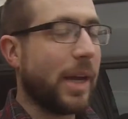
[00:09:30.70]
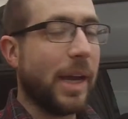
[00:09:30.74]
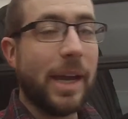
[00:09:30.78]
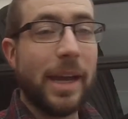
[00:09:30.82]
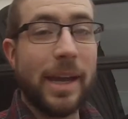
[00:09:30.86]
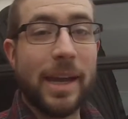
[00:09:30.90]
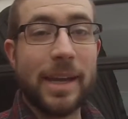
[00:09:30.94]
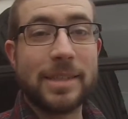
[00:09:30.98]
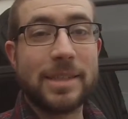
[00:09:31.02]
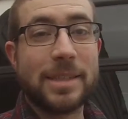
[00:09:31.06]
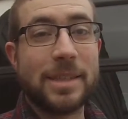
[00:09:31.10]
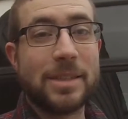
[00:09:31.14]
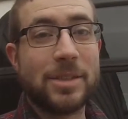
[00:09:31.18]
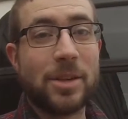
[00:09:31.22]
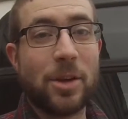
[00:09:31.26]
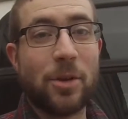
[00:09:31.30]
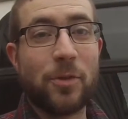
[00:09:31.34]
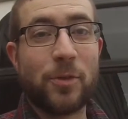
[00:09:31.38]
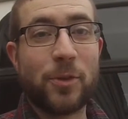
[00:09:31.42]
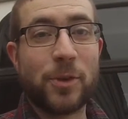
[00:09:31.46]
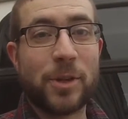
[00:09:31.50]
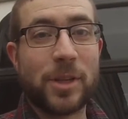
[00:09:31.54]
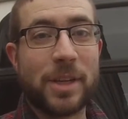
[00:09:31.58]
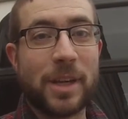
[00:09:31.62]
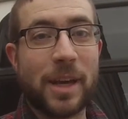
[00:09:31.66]
I guess that's all
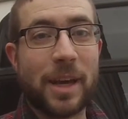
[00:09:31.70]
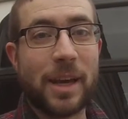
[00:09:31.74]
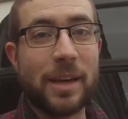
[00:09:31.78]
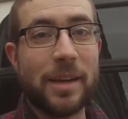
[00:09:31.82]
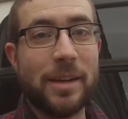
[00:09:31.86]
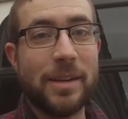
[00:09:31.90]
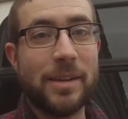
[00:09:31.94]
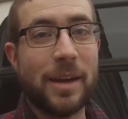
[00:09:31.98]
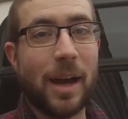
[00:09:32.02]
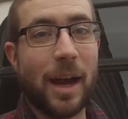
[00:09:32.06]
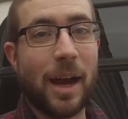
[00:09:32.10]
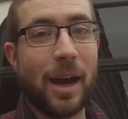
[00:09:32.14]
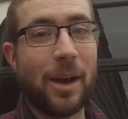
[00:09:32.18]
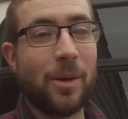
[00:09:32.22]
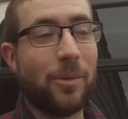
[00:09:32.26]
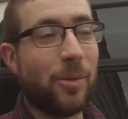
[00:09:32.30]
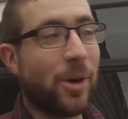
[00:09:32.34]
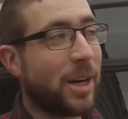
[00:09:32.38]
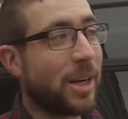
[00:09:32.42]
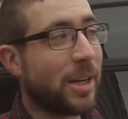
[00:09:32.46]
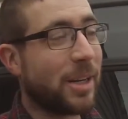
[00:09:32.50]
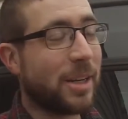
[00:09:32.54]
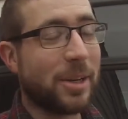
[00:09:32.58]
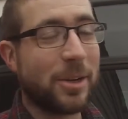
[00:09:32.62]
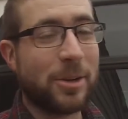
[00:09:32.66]
for today. I
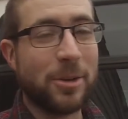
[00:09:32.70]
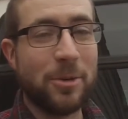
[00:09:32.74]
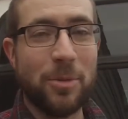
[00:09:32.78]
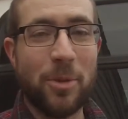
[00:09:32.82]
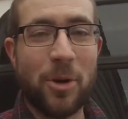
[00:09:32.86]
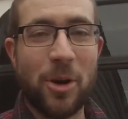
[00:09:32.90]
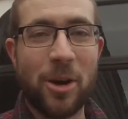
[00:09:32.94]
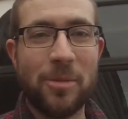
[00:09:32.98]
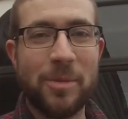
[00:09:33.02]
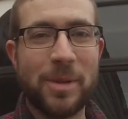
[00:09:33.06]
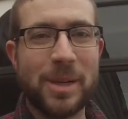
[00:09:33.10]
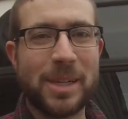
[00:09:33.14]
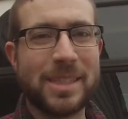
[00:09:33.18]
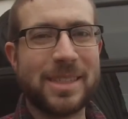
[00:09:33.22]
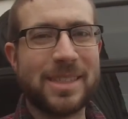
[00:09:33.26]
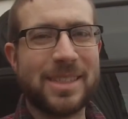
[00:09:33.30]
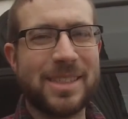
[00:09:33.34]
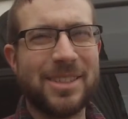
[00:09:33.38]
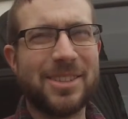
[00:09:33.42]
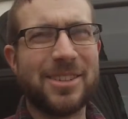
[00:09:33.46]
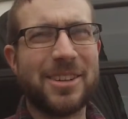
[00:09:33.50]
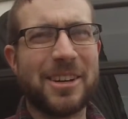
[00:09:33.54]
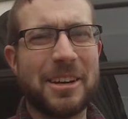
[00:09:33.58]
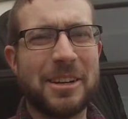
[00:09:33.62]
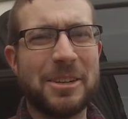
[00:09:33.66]
wanted to do more, but it's
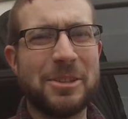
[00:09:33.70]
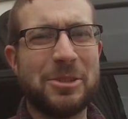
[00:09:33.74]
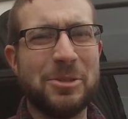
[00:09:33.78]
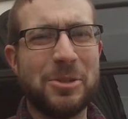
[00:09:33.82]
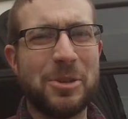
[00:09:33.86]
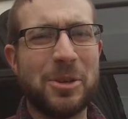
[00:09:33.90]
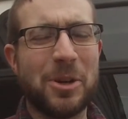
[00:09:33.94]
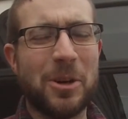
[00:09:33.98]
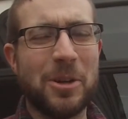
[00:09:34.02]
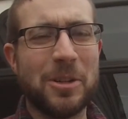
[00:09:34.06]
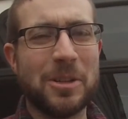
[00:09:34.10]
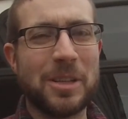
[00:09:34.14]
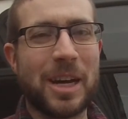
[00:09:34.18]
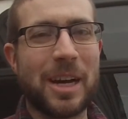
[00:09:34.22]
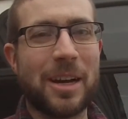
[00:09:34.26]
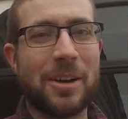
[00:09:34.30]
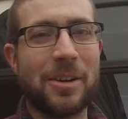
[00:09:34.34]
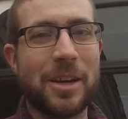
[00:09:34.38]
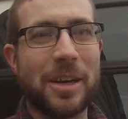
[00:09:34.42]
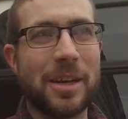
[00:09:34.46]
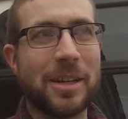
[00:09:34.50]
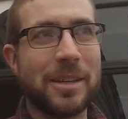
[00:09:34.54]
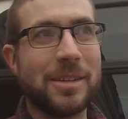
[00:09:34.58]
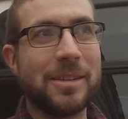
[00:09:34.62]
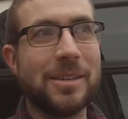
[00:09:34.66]
still kind of too cold out,
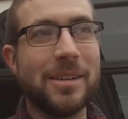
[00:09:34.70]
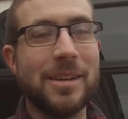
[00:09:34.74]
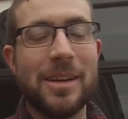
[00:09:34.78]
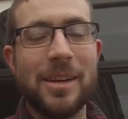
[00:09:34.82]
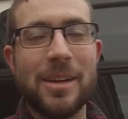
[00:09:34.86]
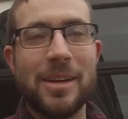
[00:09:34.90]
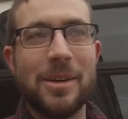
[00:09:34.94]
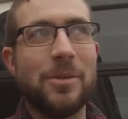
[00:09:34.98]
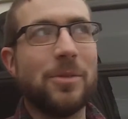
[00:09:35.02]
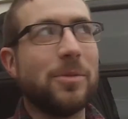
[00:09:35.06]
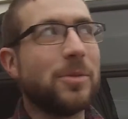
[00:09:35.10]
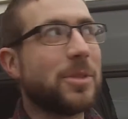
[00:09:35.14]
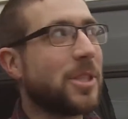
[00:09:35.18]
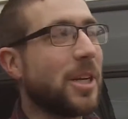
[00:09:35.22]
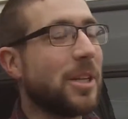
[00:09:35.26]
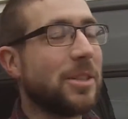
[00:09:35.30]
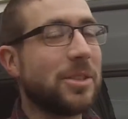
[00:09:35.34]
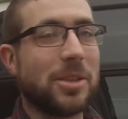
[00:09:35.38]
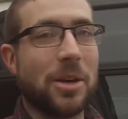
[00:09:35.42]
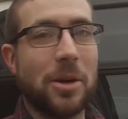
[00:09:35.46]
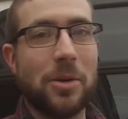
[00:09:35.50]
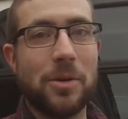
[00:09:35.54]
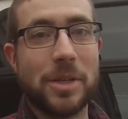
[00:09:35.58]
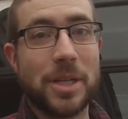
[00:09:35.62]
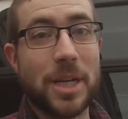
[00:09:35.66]
and the sun's
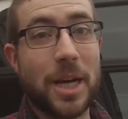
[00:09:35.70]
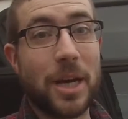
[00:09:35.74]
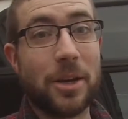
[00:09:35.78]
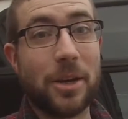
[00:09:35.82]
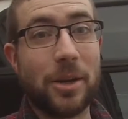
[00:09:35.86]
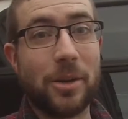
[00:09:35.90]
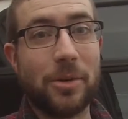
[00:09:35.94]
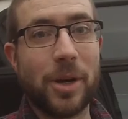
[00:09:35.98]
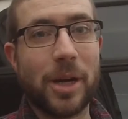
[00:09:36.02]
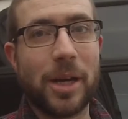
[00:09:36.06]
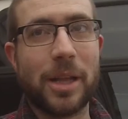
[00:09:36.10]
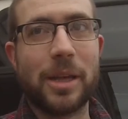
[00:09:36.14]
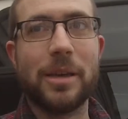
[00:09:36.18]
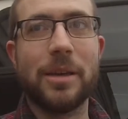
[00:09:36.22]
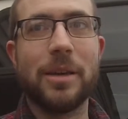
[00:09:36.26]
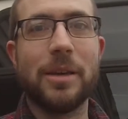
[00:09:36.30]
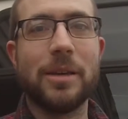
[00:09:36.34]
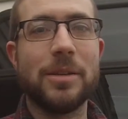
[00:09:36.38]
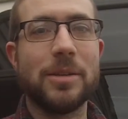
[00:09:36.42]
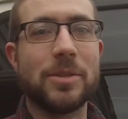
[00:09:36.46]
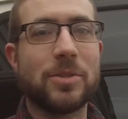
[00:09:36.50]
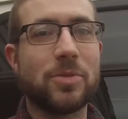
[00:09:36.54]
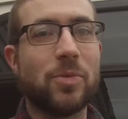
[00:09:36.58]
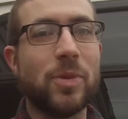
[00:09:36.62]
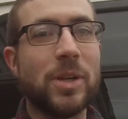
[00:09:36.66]
going down already.
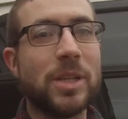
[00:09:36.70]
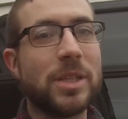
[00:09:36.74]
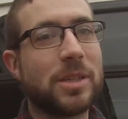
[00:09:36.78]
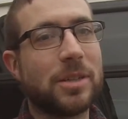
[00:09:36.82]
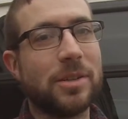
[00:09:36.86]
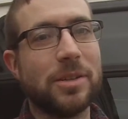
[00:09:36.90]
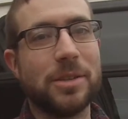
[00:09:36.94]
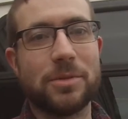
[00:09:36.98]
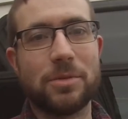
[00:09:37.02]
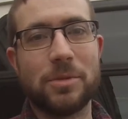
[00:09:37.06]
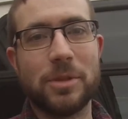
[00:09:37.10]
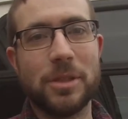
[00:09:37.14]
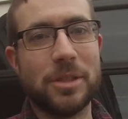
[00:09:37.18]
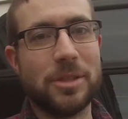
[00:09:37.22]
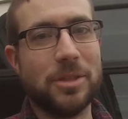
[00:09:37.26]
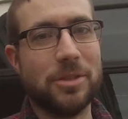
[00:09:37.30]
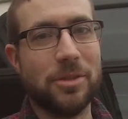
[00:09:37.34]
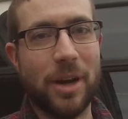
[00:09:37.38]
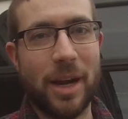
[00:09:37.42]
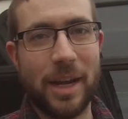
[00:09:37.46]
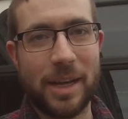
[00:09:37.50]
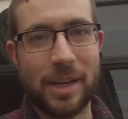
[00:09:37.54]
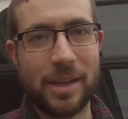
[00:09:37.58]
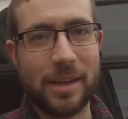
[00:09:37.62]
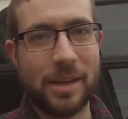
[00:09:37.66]
This winter is really
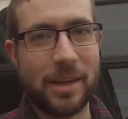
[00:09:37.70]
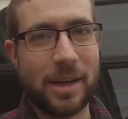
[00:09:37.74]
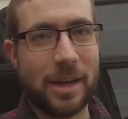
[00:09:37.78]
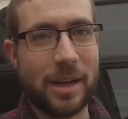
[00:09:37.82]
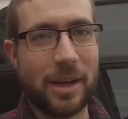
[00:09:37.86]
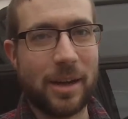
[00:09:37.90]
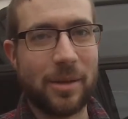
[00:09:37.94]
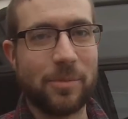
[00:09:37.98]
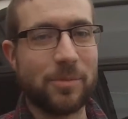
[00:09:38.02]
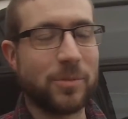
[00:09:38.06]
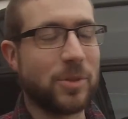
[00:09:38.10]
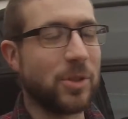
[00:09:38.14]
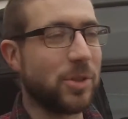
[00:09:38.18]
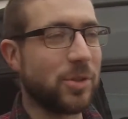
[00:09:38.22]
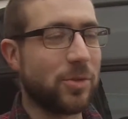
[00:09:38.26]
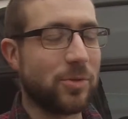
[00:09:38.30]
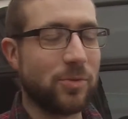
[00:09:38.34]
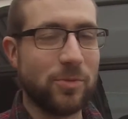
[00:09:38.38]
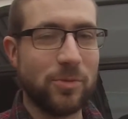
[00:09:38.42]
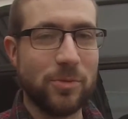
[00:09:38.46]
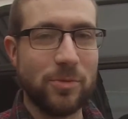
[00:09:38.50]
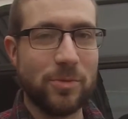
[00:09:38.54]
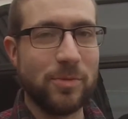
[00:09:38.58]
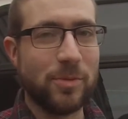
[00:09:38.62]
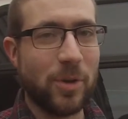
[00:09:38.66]
dragging on. I'm just
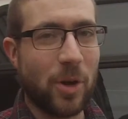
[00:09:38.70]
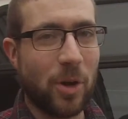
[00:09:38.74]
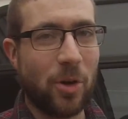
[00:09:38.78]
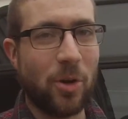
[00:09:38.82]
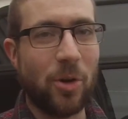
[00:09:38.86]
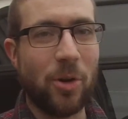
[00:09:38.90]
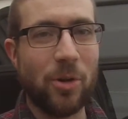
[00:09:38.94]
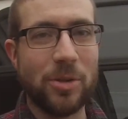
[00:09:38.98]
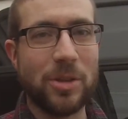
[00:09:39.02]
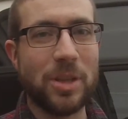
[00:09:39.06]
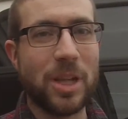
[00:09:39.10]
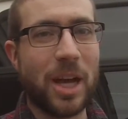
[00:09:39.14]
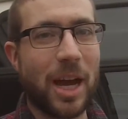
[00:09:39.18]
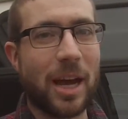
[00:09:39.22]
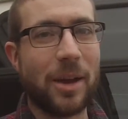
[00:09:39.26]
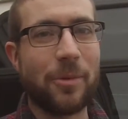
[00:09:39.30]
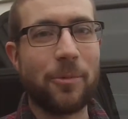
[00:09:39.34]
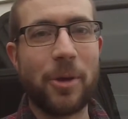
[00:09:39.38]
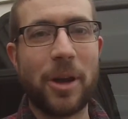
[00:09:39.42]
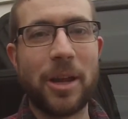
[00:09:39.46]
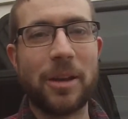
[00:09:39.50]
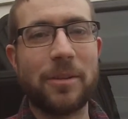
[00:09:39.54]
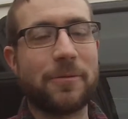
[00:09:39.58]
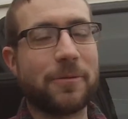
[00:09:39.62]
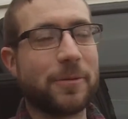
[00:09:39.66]
holding on,
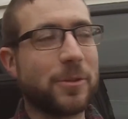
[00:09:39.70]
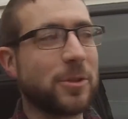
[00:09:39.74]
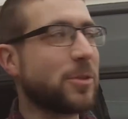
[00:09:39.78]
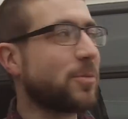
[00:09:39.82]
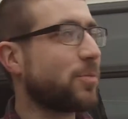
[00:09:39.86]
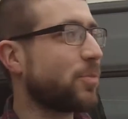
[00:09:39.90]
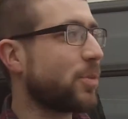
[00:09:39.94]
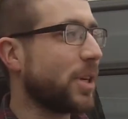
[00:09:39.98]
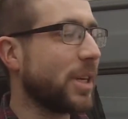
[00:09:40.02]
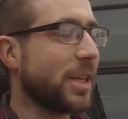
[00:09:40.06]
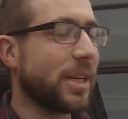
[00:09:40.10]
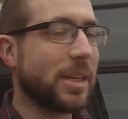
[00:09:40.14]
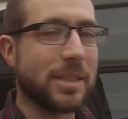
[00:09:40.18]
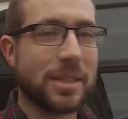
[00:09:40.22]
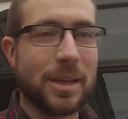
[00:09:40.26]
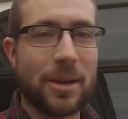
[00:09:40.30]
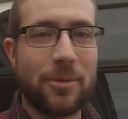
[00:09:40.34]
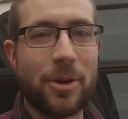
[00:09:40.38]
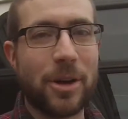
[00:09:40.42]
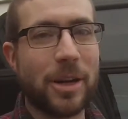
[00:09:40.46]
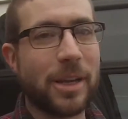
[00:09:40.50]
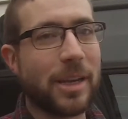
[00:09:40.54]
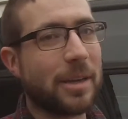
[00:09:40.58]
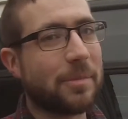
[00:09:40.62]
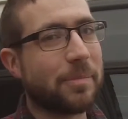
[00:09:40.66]
waiting for spring because I
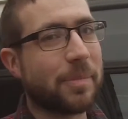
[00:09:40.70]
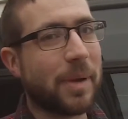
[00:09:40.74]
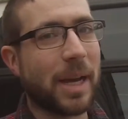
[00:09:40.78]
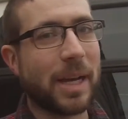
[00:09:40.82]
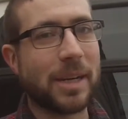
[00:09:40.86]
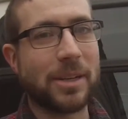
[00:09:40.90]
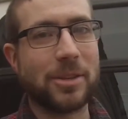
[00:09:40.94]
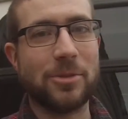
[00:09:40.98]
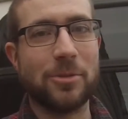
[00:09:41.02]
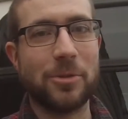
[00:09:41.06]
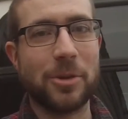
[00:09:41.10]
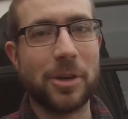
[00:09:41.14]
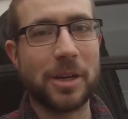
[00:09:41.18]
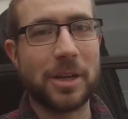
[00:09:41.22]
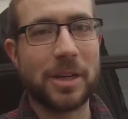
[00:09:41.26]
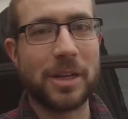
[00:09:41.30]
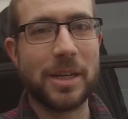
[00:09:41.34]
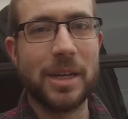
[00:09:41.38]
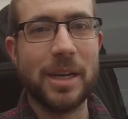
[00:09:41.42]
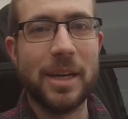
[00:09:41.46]
want to get back to work.